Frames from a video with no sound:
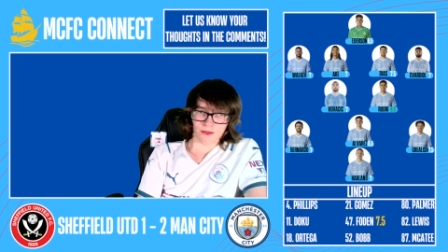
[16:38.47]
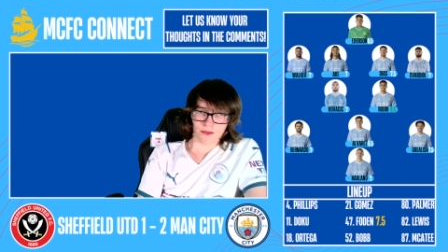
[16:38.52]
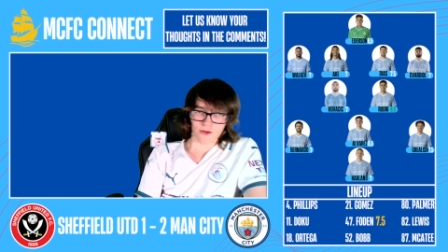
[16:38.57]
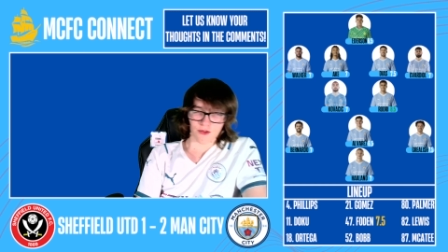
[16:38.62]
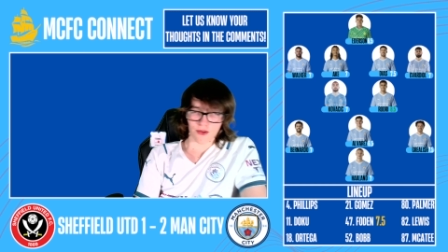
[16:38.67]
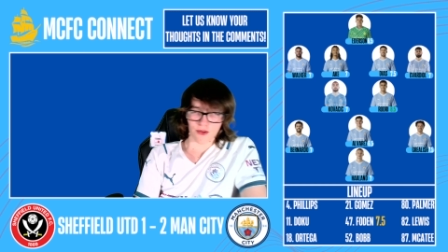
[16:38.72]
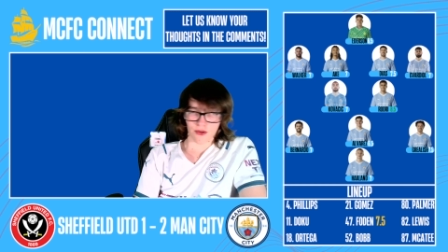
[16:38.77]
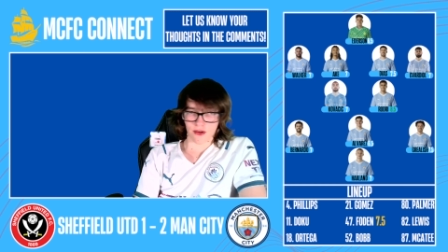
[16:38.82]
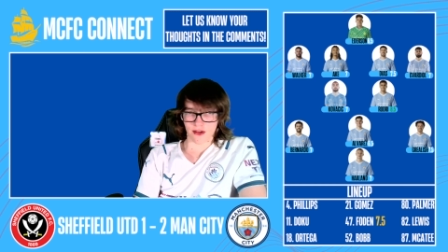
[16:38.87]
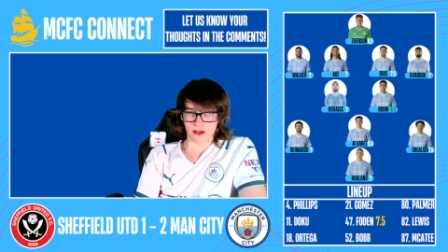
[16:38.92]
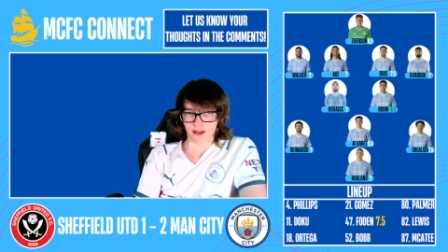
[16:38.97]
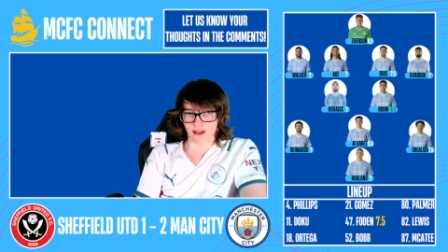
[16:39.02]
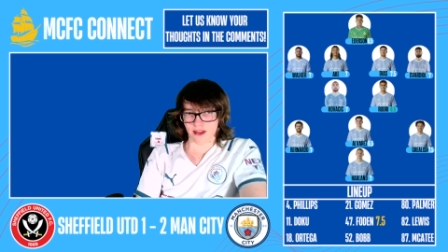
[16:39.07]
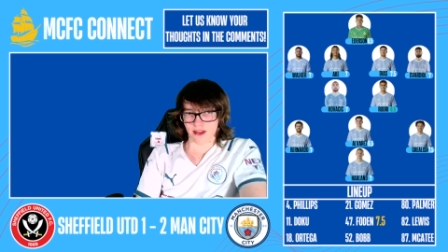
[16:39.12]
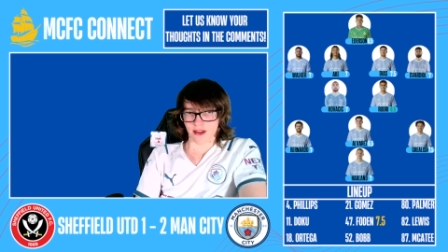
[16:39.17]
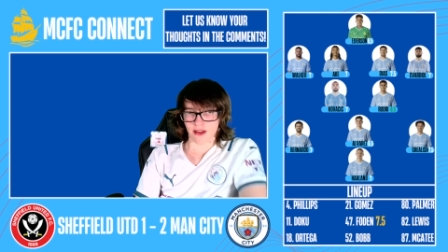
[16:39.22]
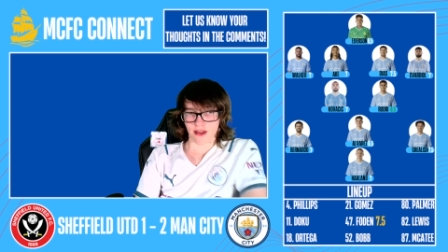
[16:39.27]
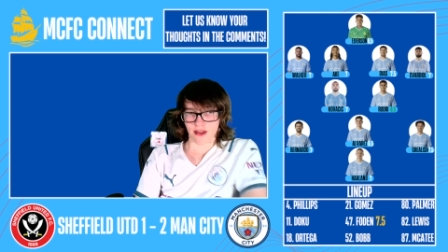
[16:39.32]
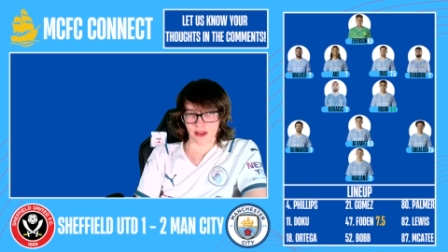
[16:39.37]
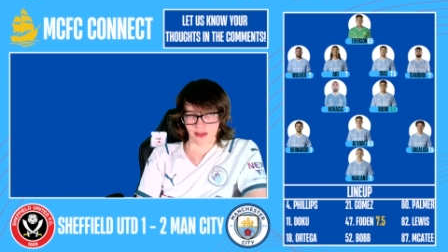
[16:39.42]
for
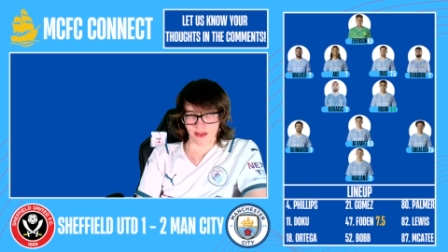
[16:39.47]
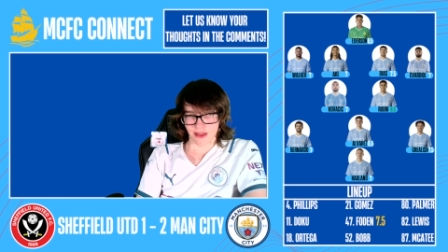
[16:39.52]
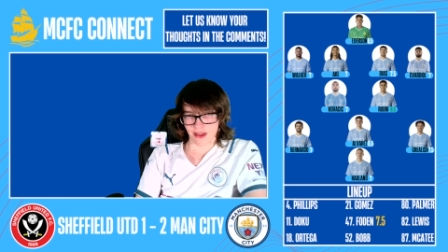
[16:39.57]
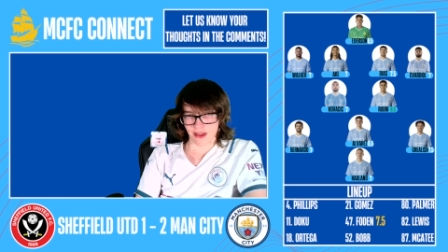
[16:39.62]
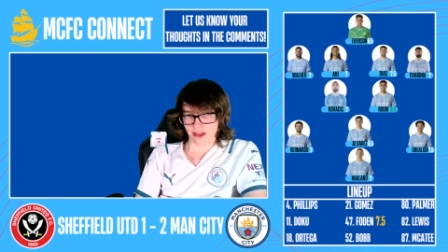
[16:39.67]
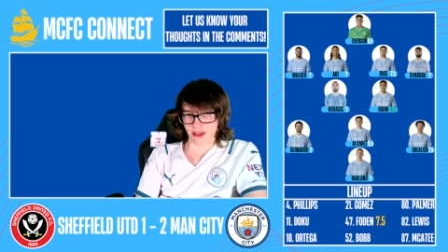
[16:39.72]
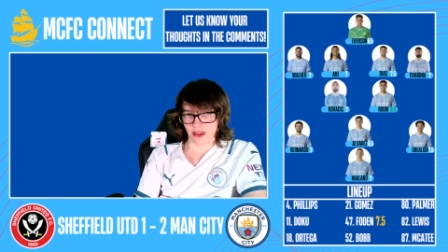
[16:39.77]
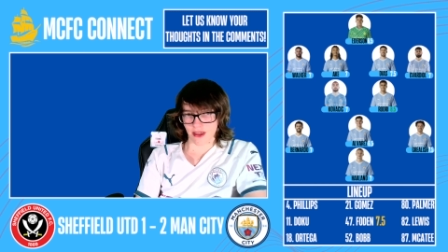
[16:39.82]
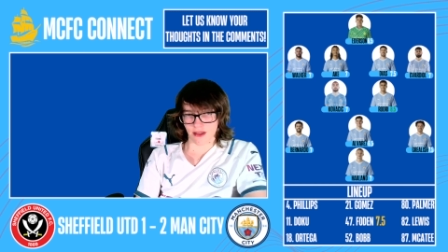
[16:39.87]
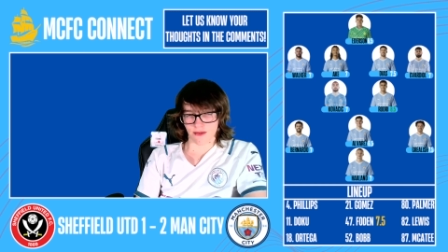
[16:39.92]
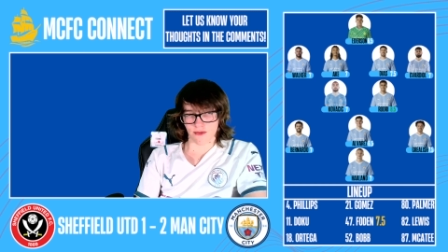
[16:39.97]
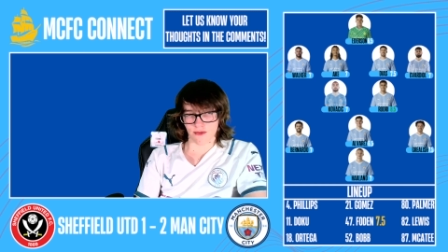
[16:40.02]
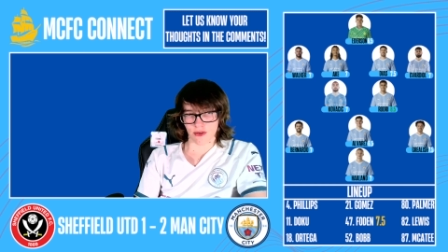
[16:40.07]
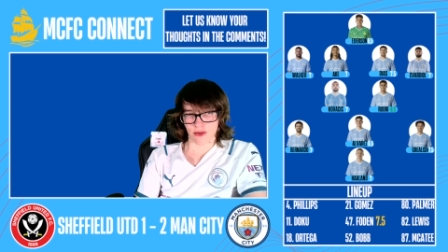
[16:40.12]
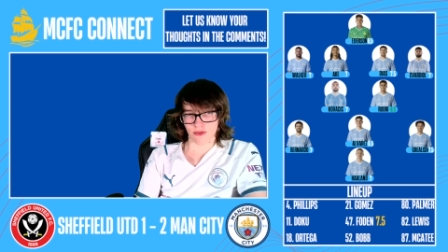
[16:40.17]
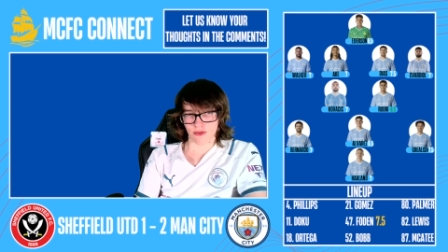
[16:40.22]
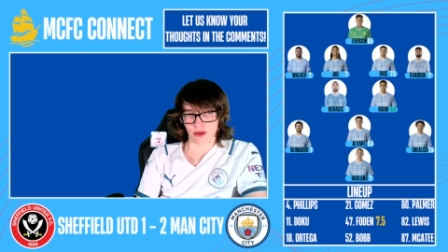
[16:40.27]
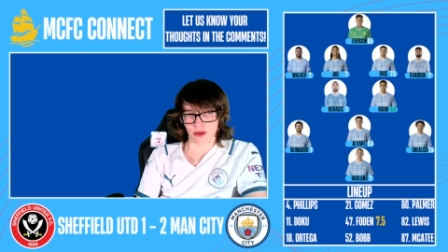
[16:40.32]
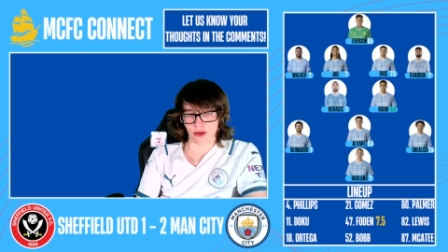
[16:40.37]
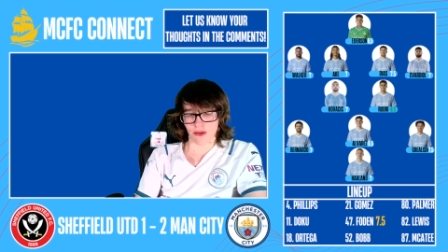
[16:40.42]
us this season, Phil
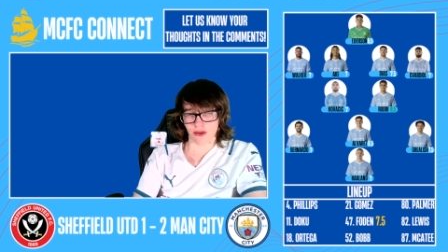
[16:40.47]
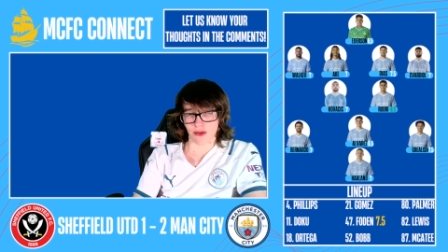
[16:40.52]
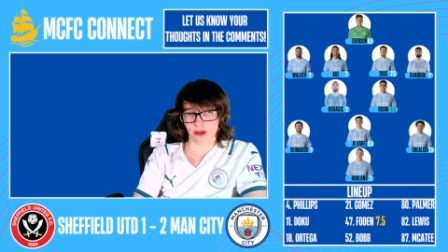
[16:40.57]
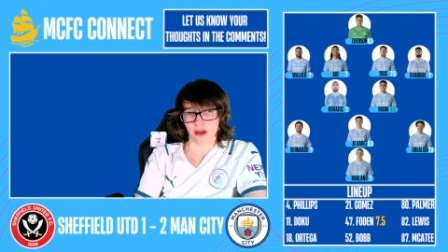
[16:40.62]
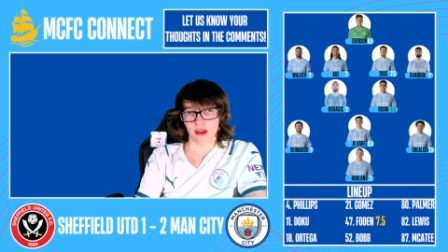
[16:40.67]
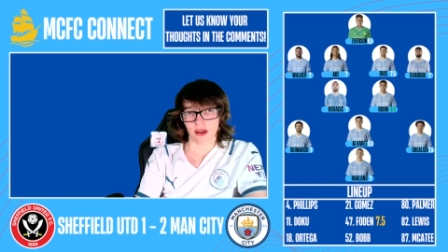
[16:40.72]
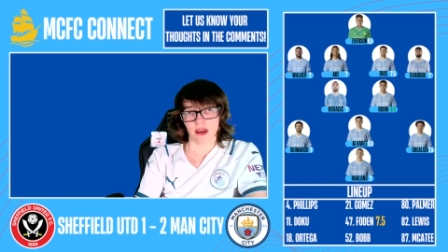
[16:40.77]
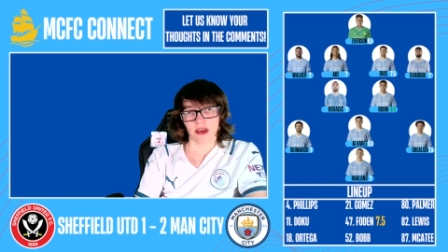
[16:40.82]
Foden.